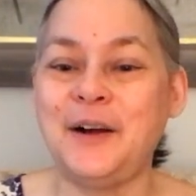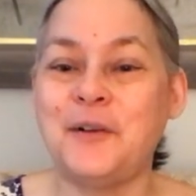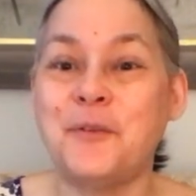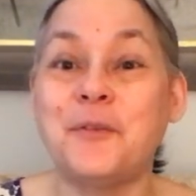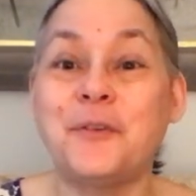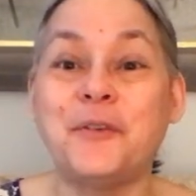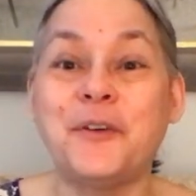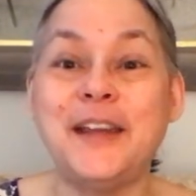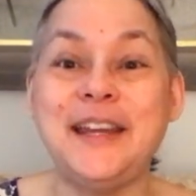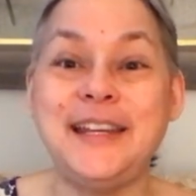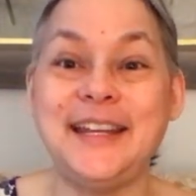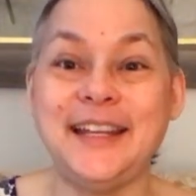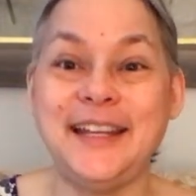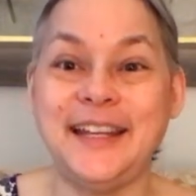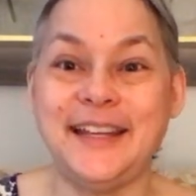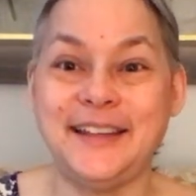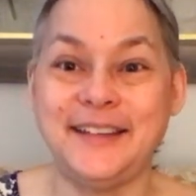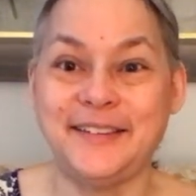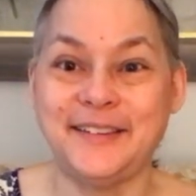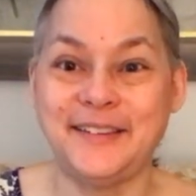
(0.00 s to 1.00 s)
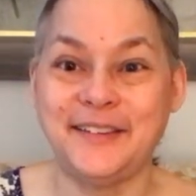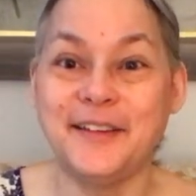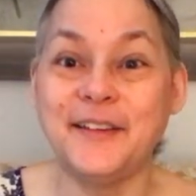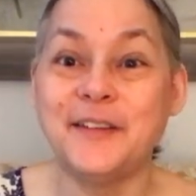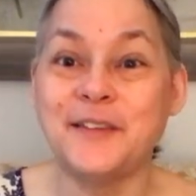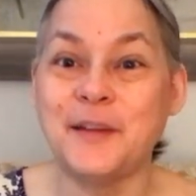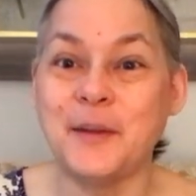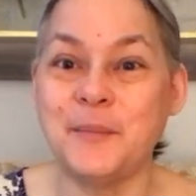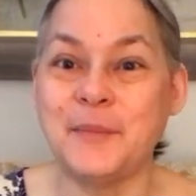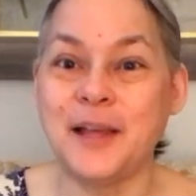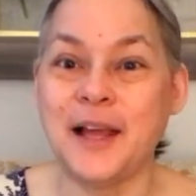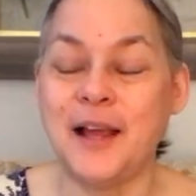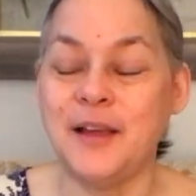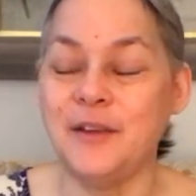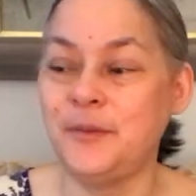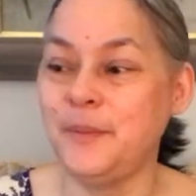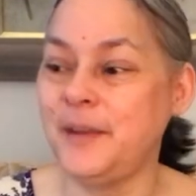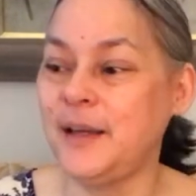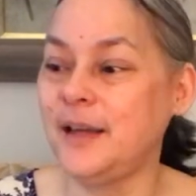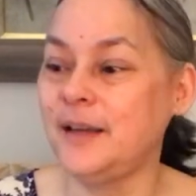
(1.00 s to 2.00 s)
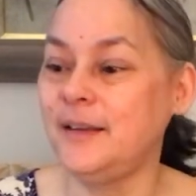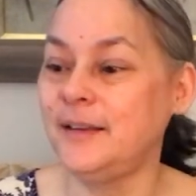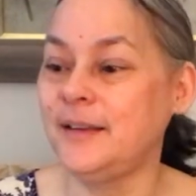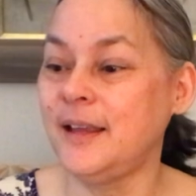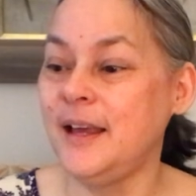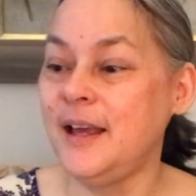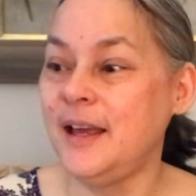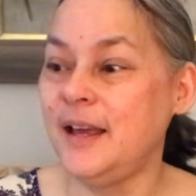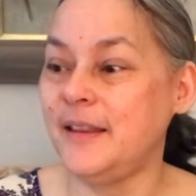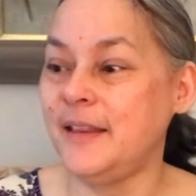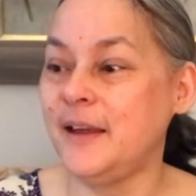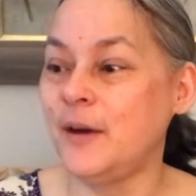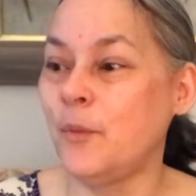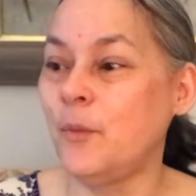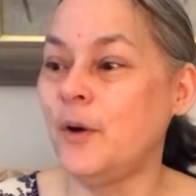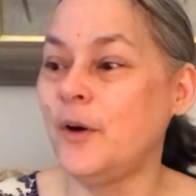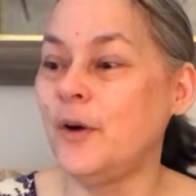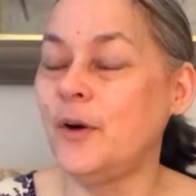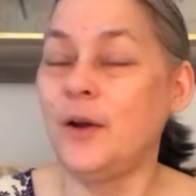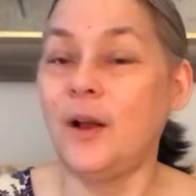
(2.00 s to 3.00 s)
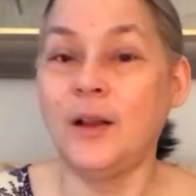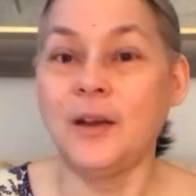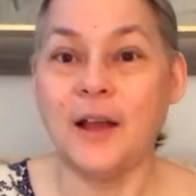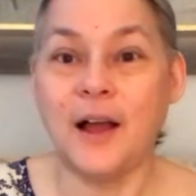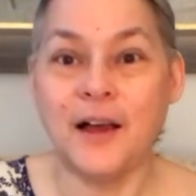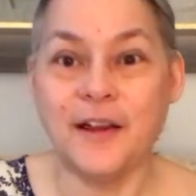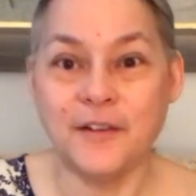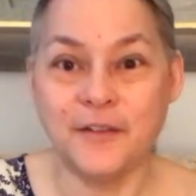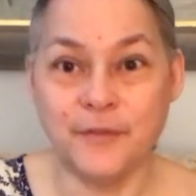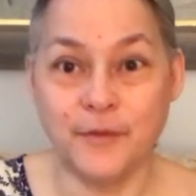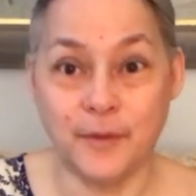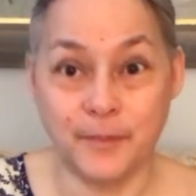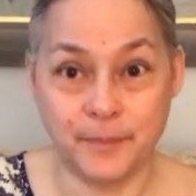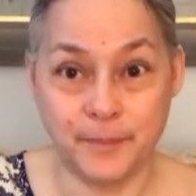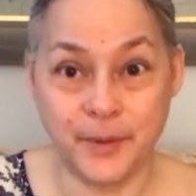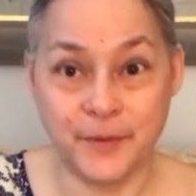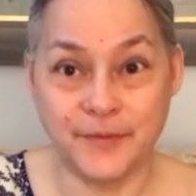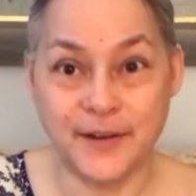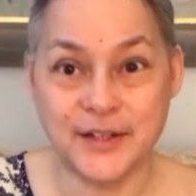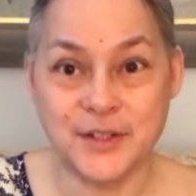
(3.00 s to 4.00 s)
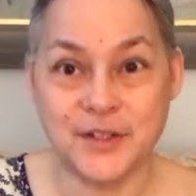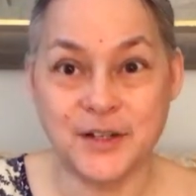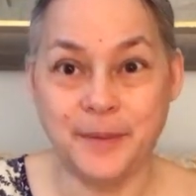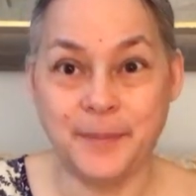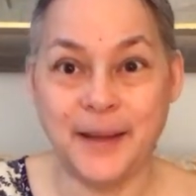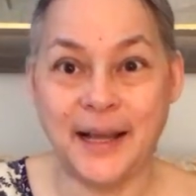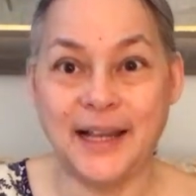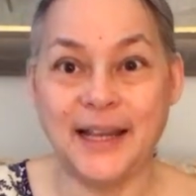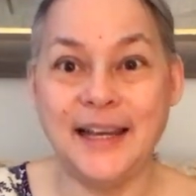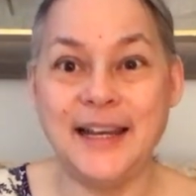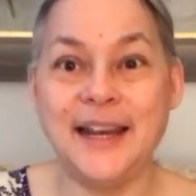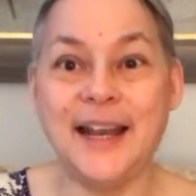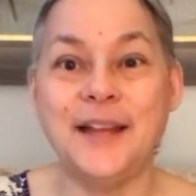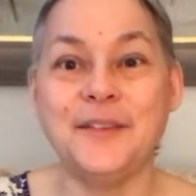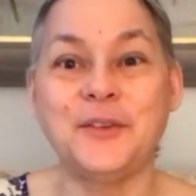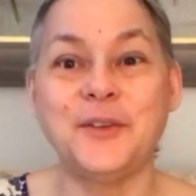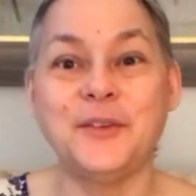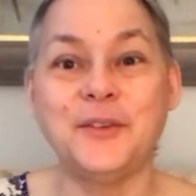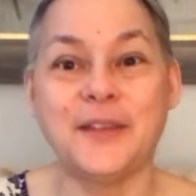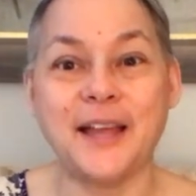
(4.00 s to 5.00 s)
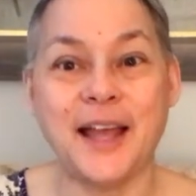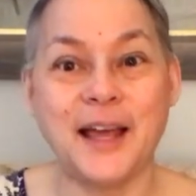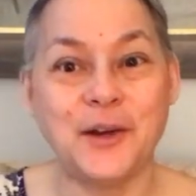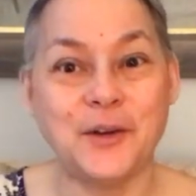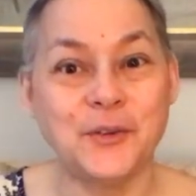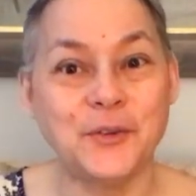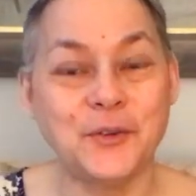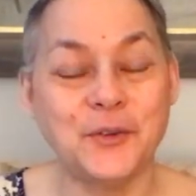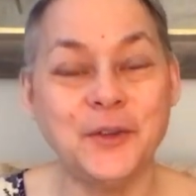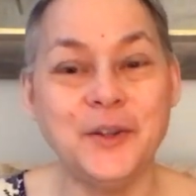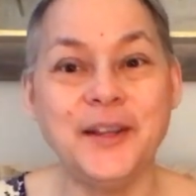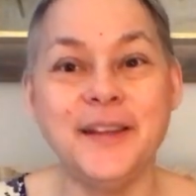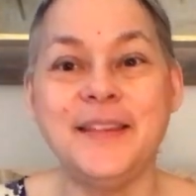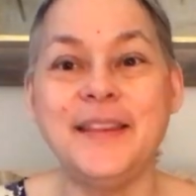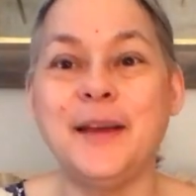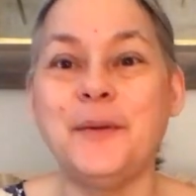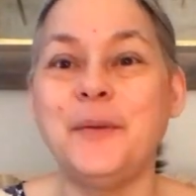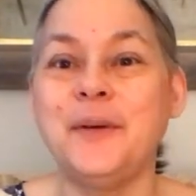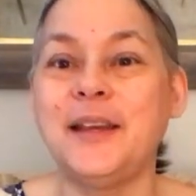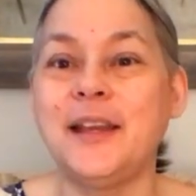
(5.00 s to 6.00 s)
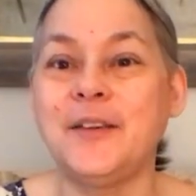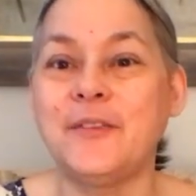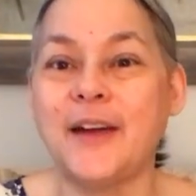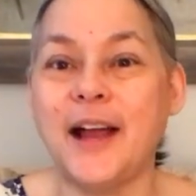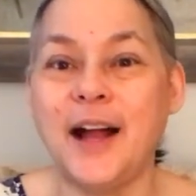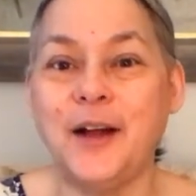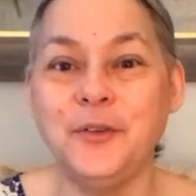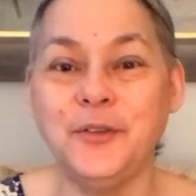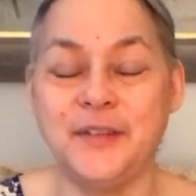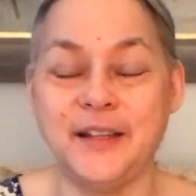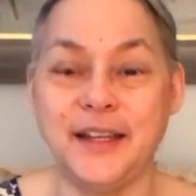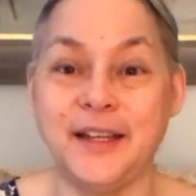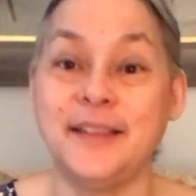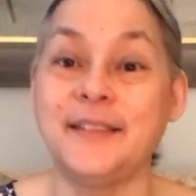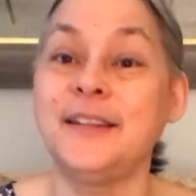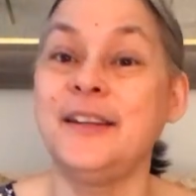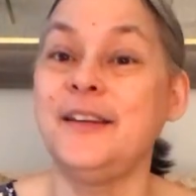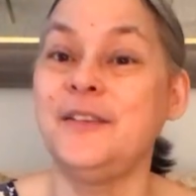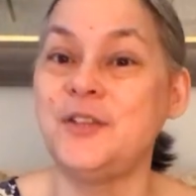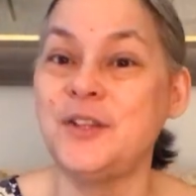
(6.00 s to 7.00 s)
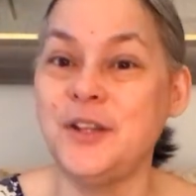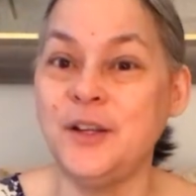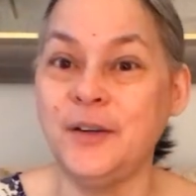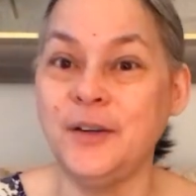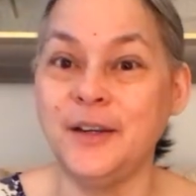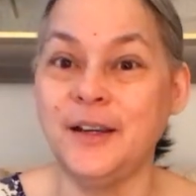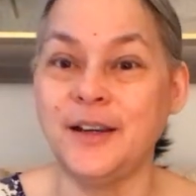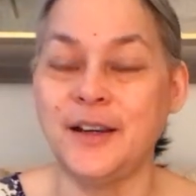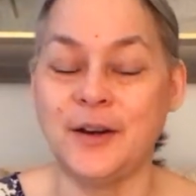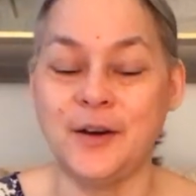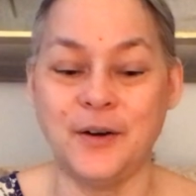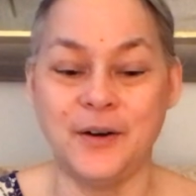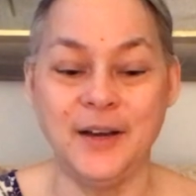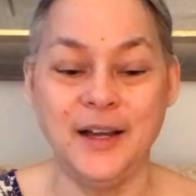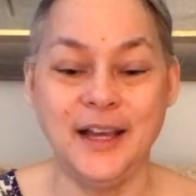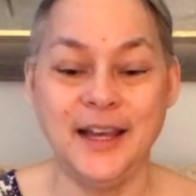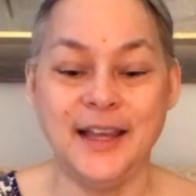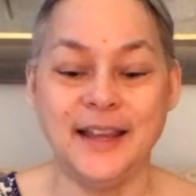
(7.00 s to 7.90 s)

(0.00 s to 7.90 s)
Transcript: free tickets sometimes, because there were a lot of professional ballet dancers at her school, and they would give her house tickets, and if she couldn't go,